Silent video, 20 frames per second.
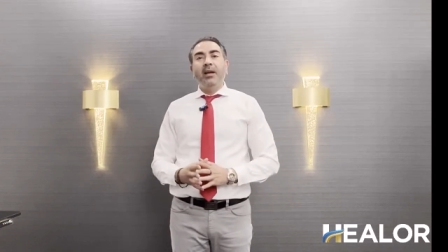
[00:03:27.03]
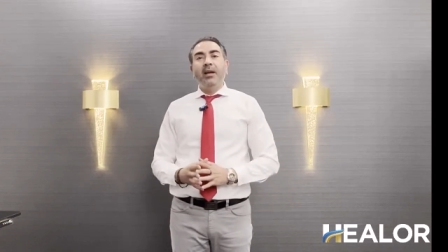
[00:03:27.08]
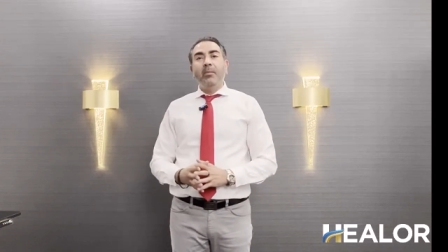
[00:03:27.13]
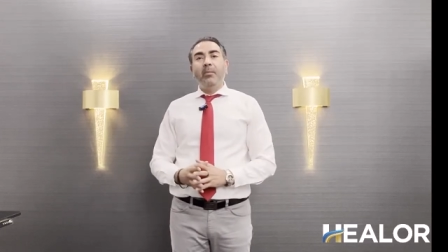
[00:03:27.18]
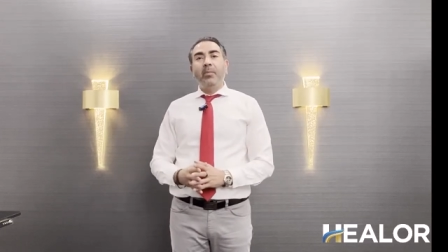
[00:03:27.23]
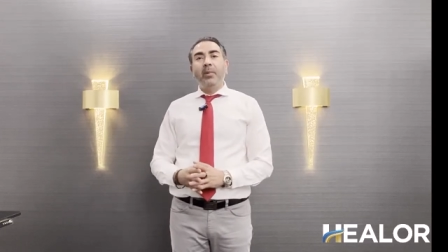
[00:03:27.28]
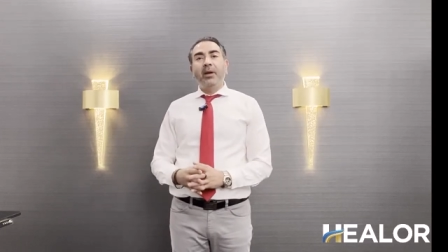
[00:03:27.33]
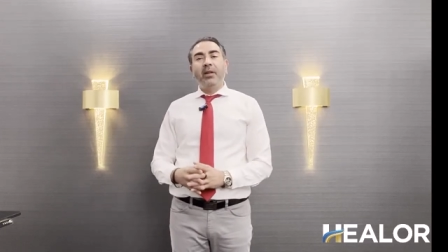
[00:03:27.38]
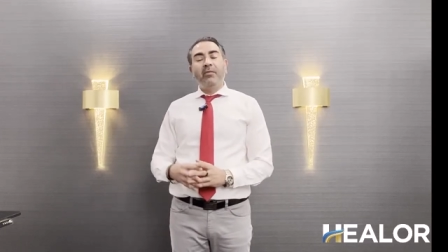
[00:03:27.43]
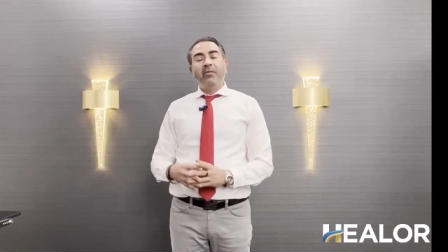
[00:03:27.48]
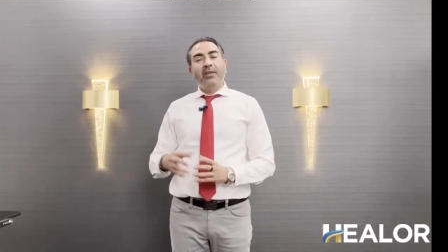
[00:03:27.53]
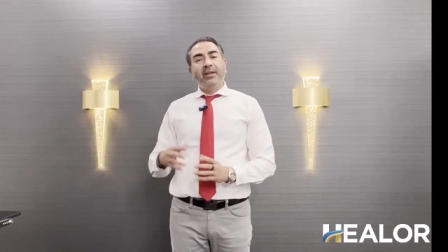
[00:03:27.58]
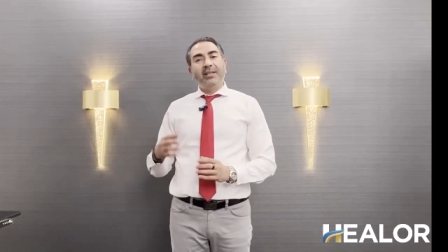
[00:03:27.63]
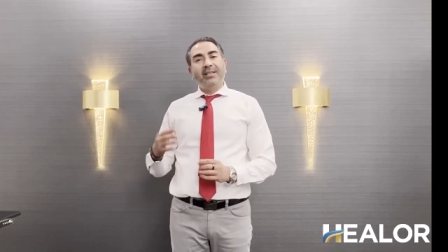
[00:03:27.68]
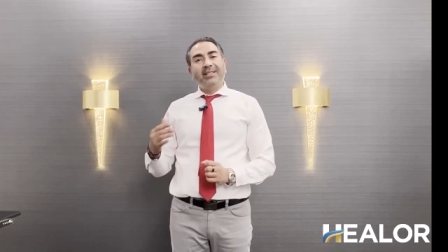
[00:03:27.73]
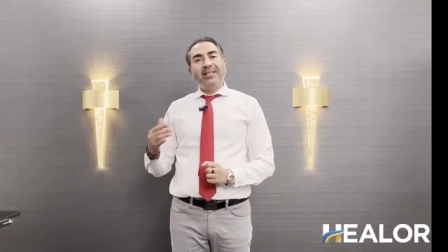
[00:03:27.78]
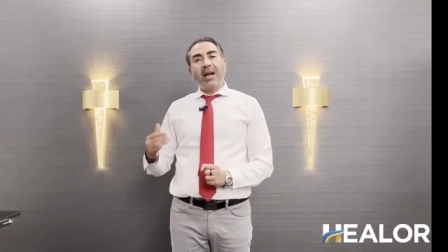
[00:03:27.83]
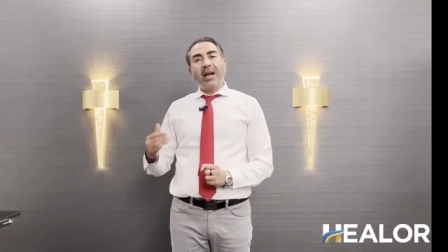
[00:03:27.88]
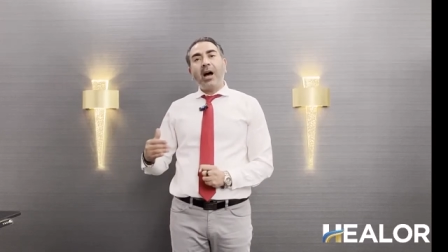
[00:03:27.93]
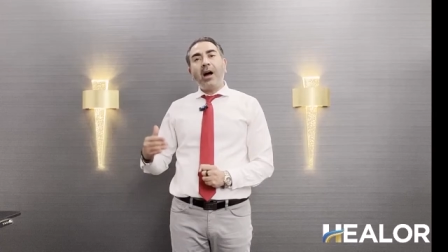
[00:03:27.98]
But if it
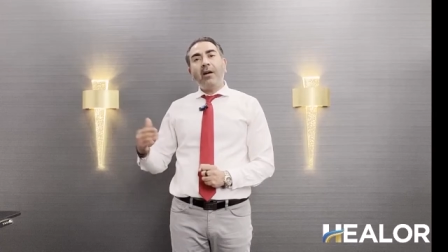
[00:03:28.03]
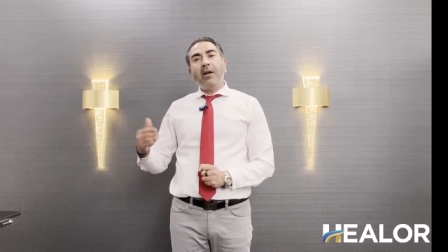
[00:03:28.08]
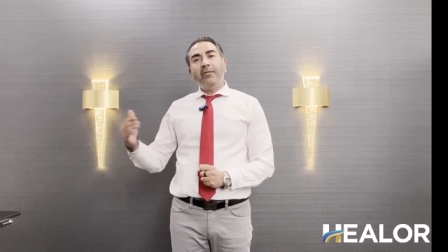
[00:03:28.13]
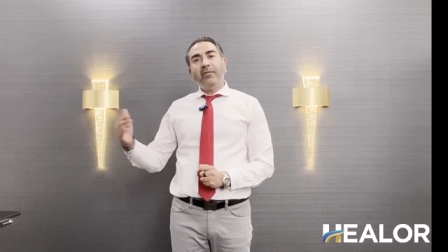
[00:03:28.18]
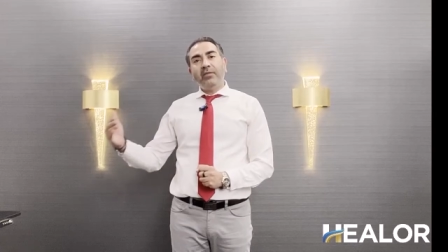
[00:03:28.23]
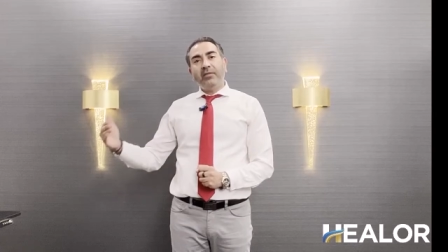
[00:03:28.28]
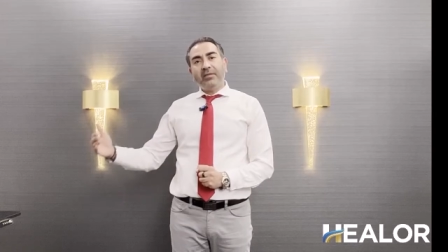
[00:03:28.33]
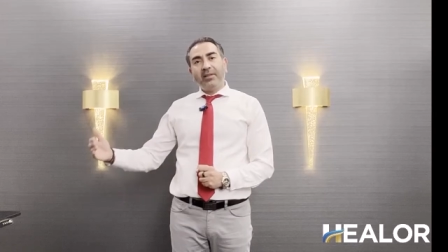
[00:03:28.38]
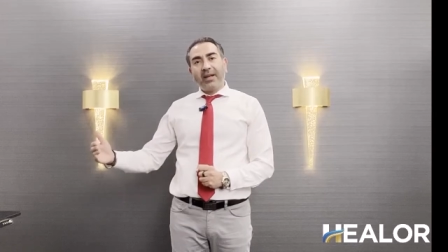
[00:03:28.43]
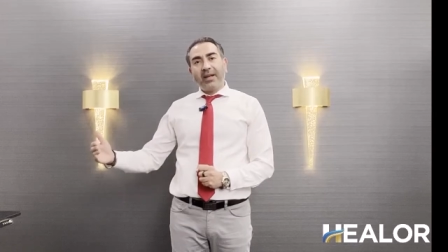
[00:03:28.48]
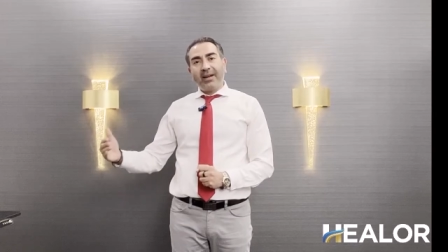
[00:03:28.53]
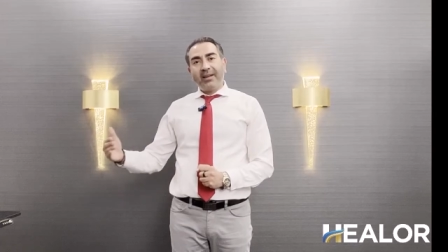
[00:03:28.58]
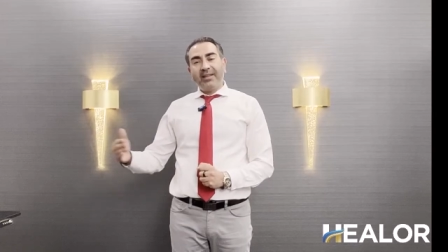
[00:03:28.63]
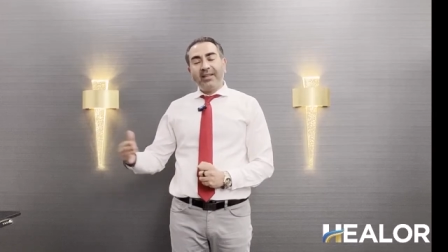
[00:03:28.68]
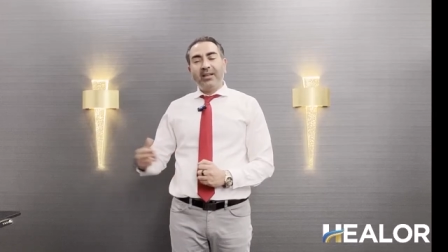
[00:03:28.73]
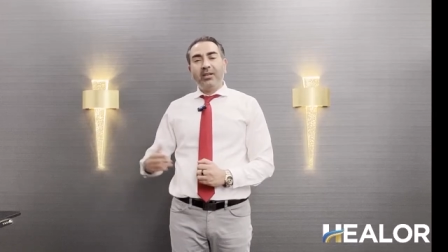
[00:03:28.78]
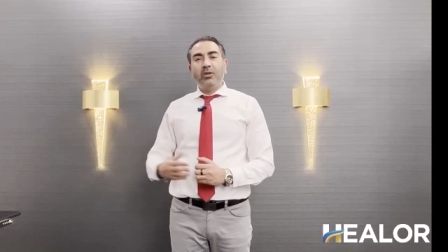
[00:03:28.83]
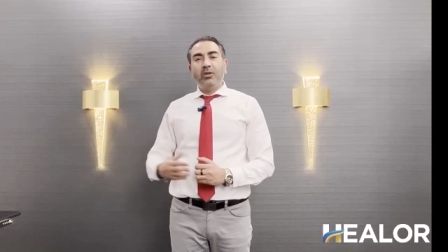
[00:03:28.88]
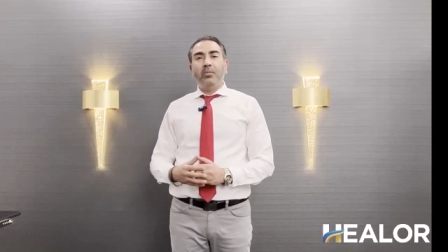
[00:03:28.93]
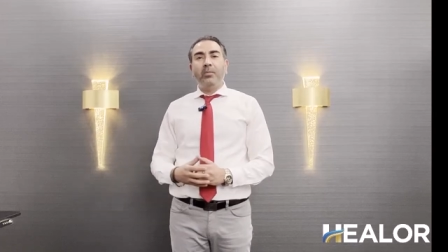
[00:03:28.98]
is after that,
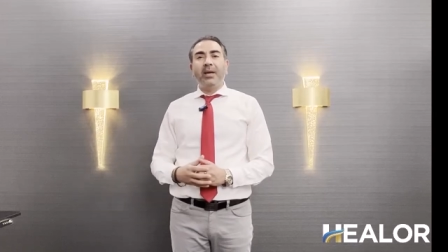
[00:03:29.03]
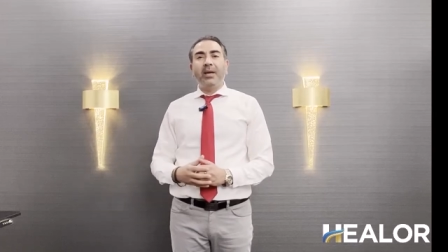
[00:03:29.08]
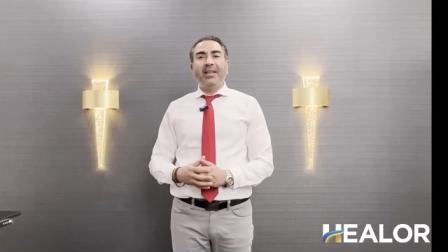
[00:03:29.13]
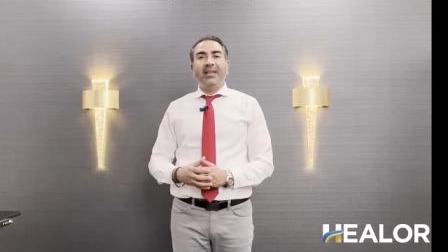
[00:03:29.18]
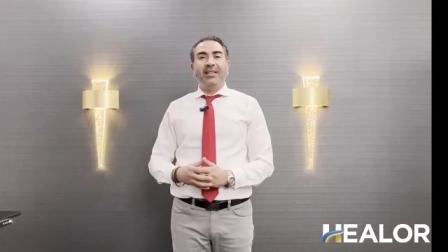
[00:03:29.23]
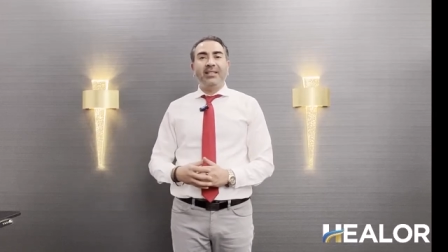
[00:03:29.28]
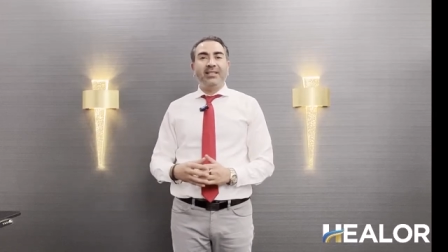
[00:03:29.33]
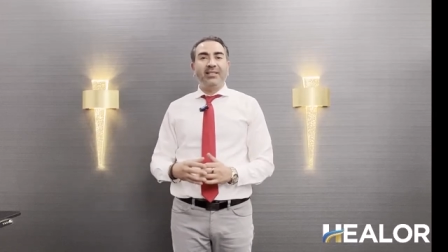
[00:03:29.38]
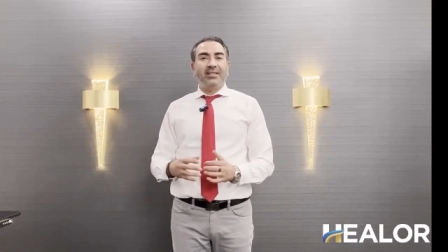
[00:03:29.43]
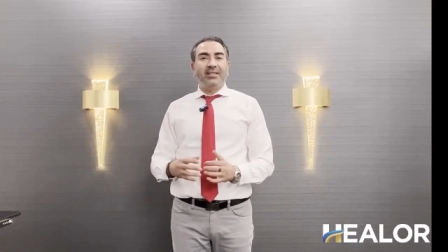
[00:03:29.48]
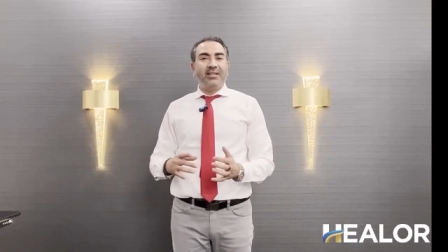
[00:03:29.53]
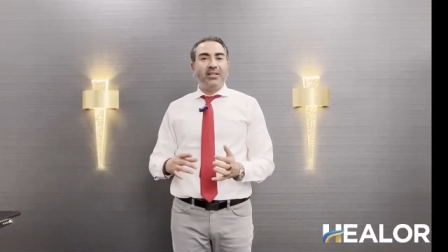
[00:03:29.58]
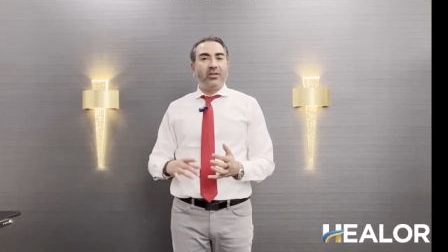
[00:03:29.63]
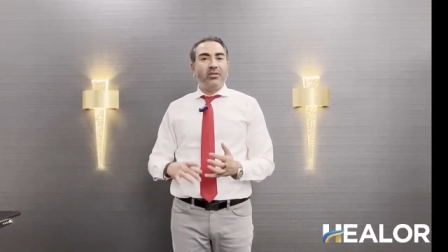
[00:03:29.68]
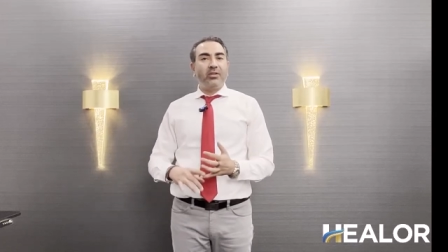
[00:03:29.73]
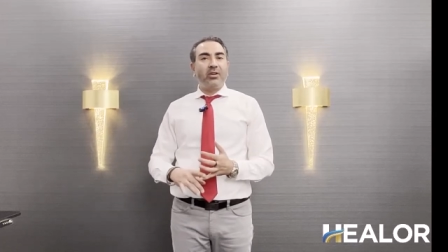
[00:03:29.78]
then you may need to see a